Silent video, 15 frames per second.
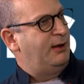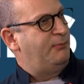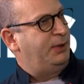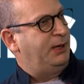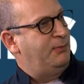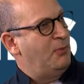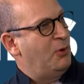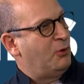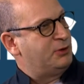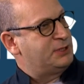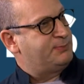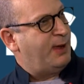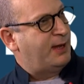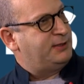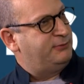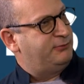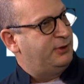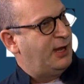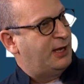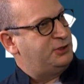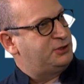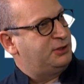being more respected than
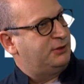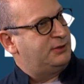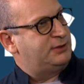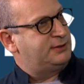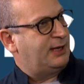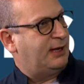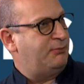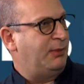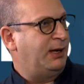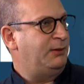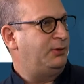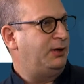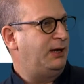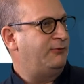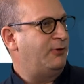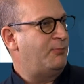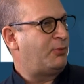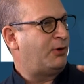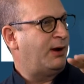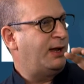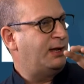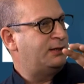nations, and maybe even
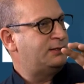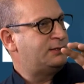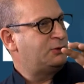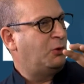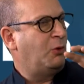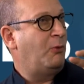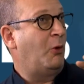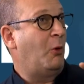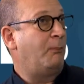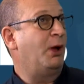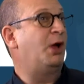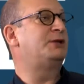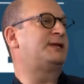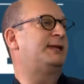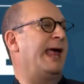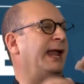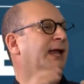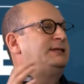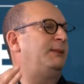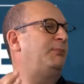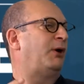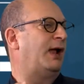brands or
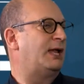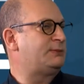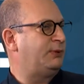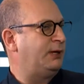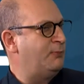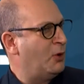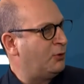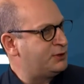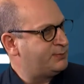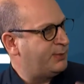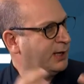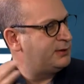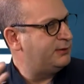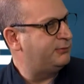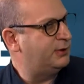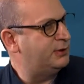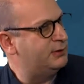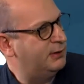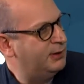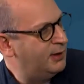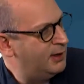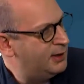personality brands being more respected than
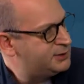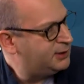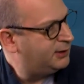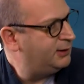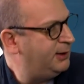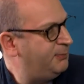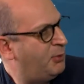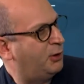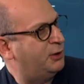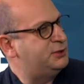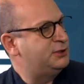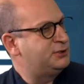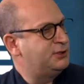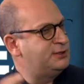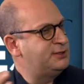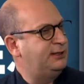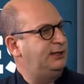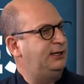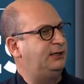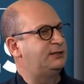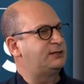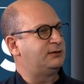certainly politicians and
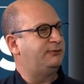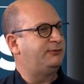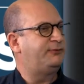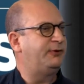leaders of